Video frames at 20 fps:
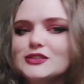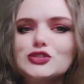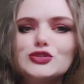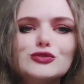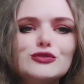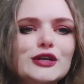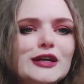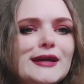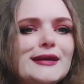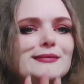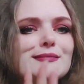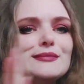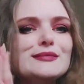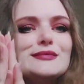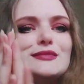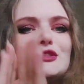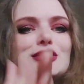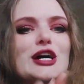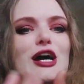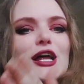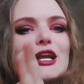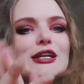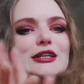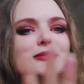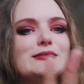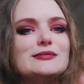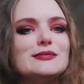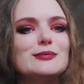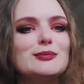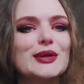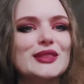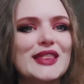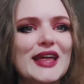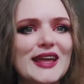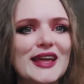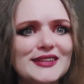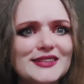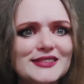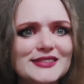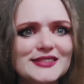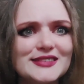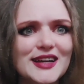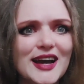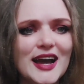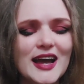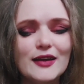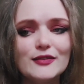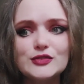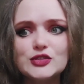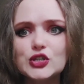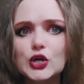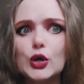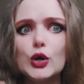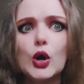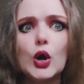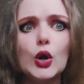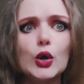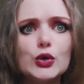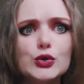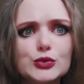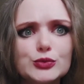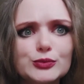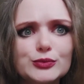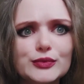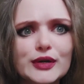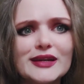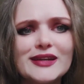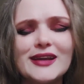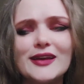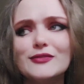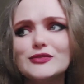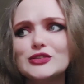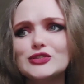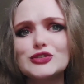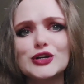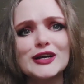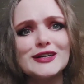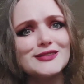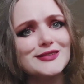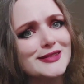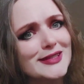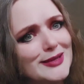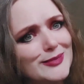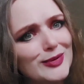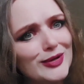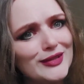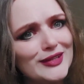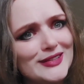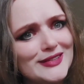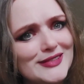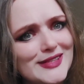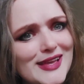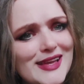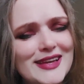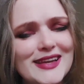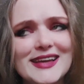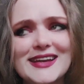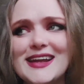jewelry, done. But then I have to go home and I have to try and sleep on this thing,